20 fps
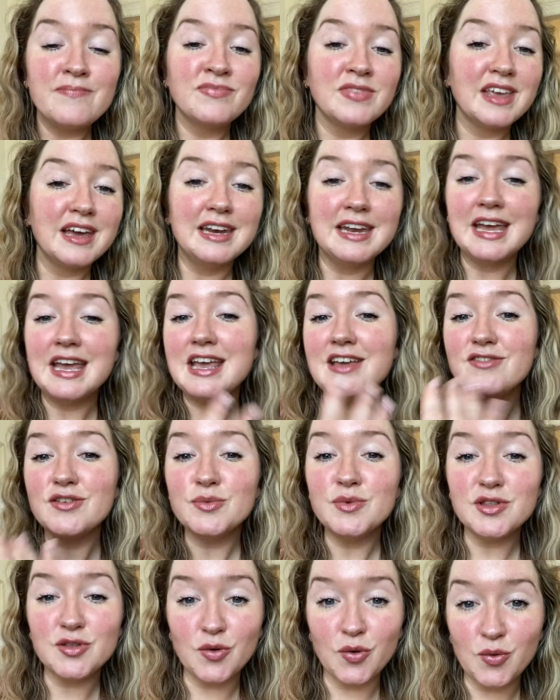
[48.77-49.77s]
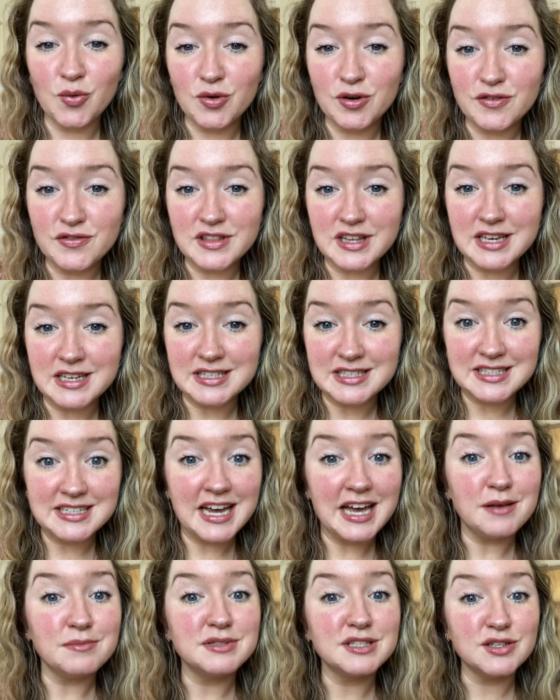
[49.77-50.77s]
and even with all of these
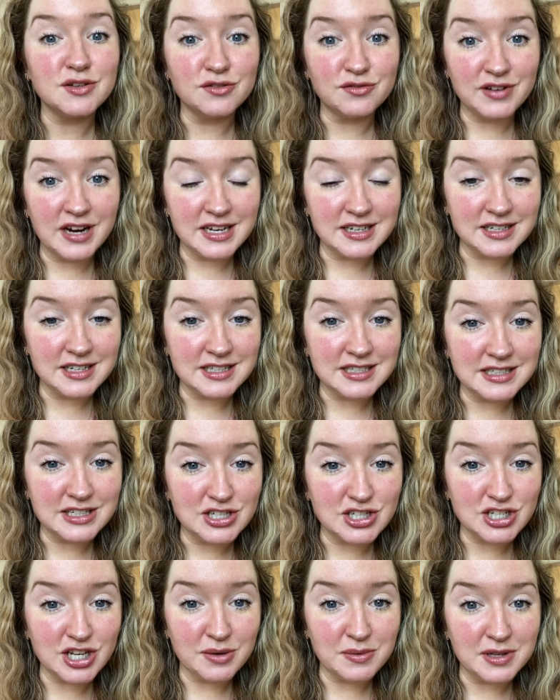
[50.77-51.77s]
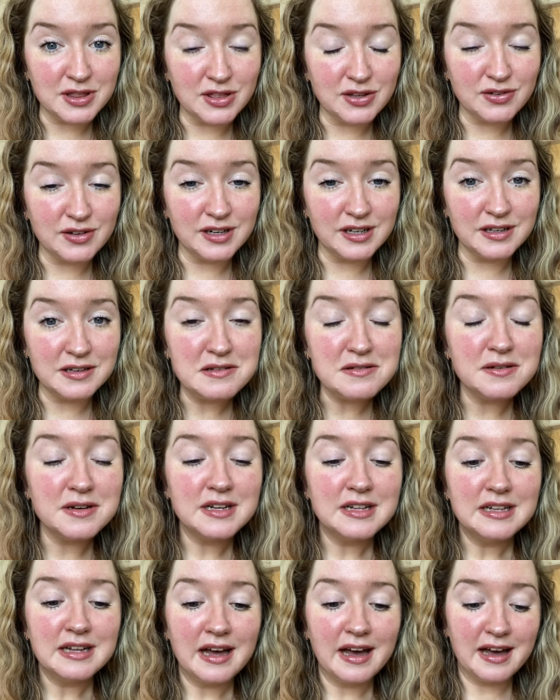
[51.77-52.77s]
steps, your redness is showing through.
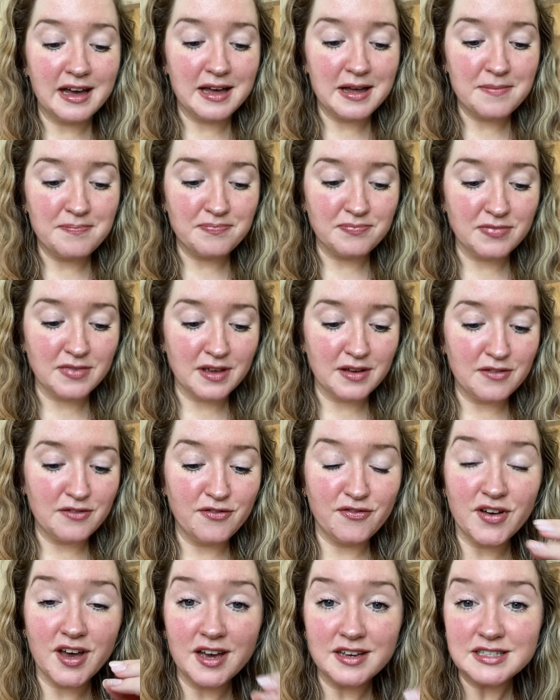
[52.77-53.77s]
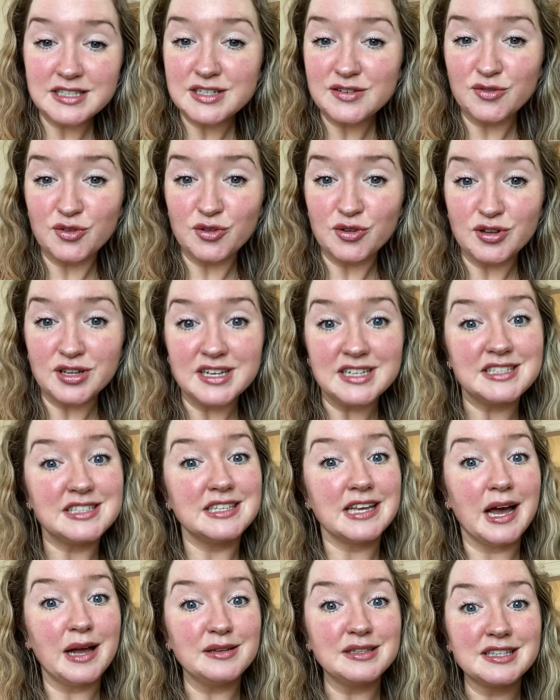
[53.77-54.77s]
First of all, it
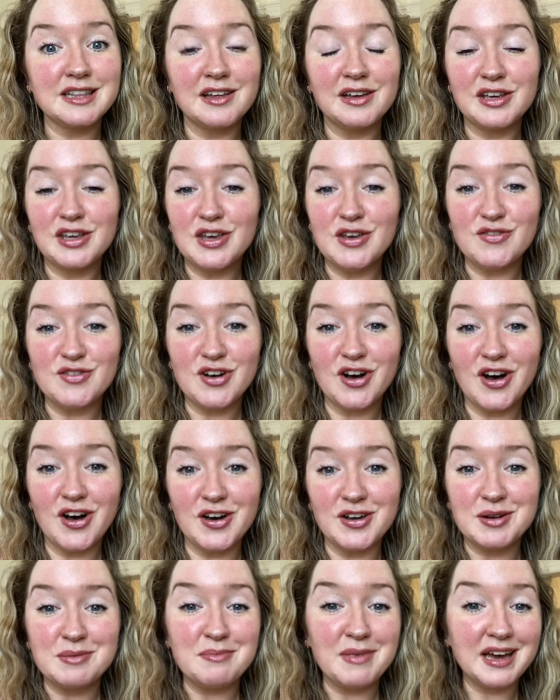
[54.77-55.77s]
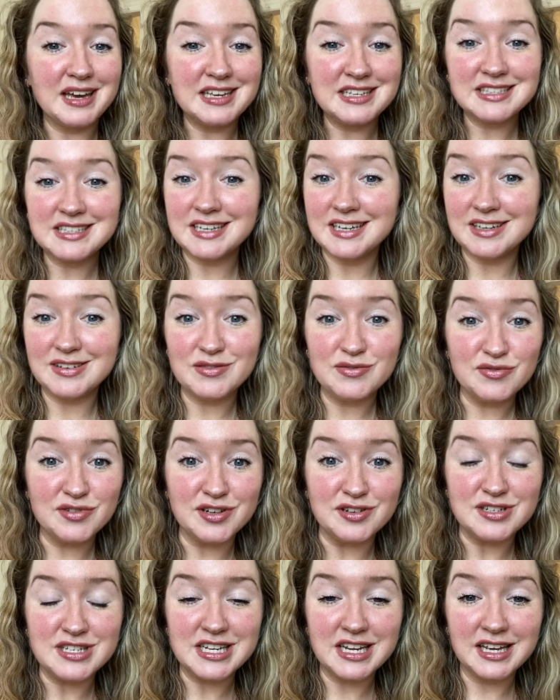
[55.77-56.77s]
sounds like you've got an amazing
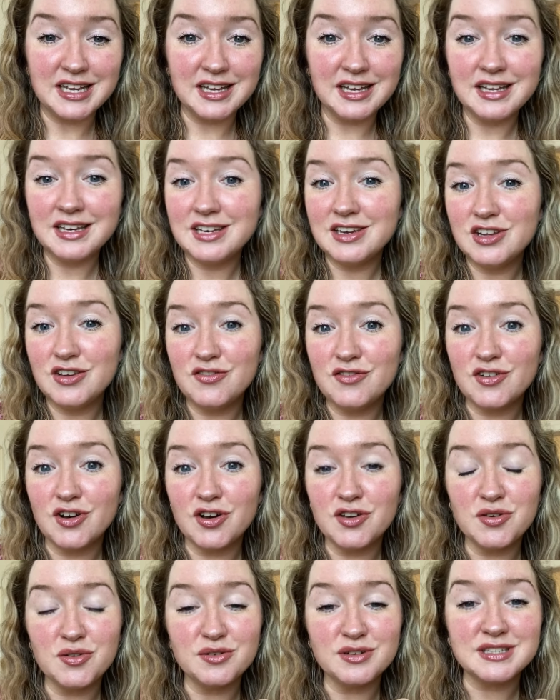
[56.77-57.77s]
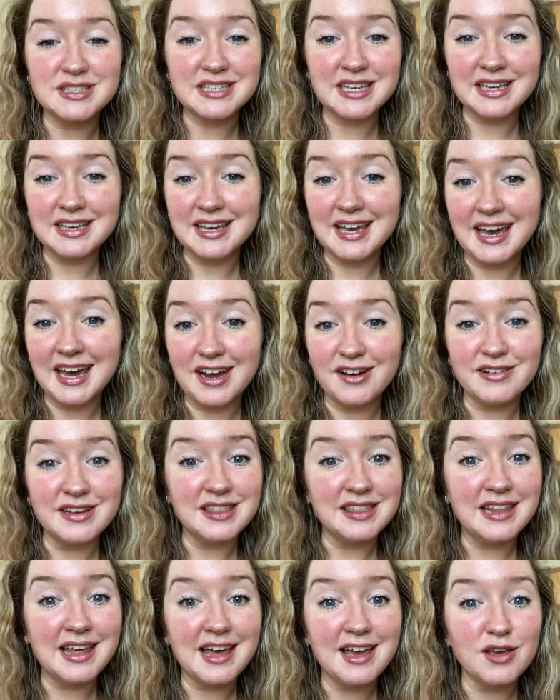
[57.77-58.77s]
routine. You've got your skincare
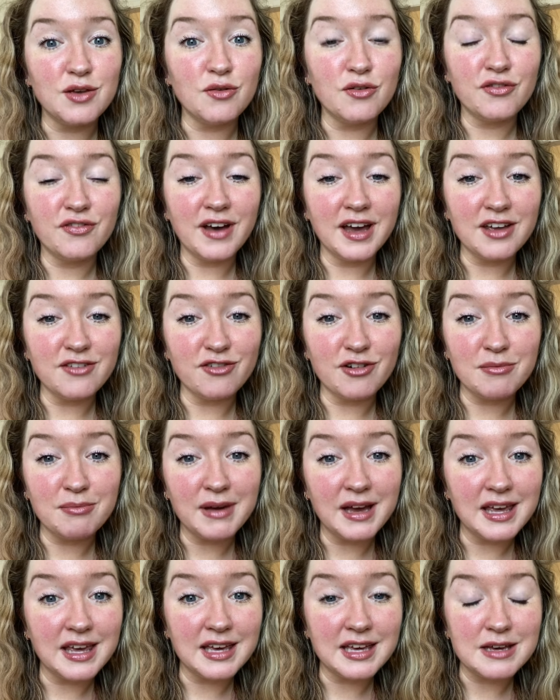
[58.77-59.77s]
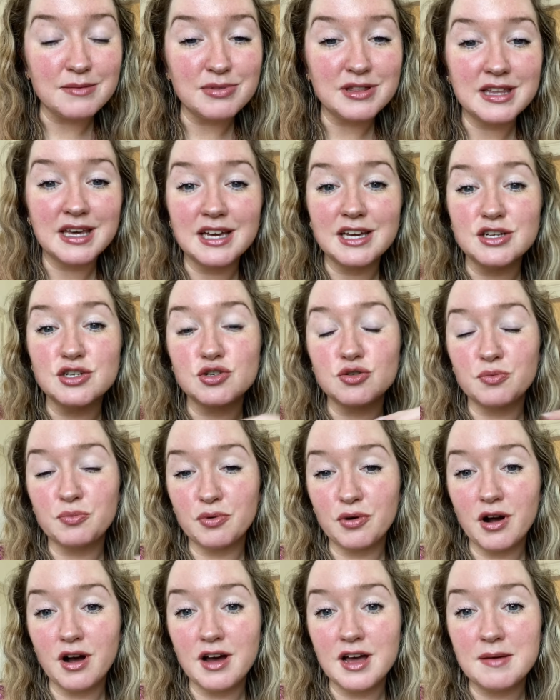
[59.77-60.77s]
in there, your favourite makeup things, your
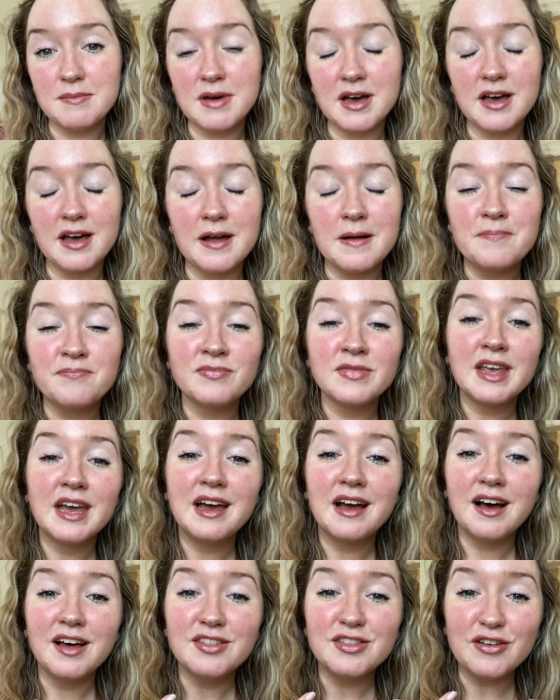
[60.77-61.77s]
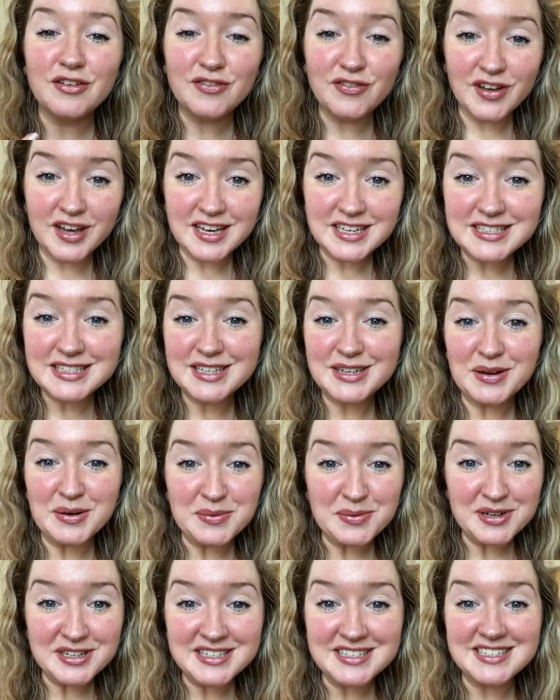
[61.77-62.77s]
primer. The first thing I
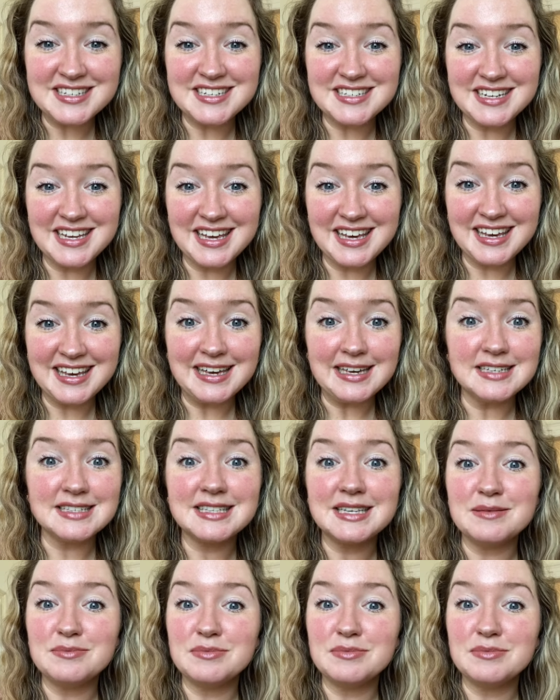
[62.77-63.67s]
wondered is, in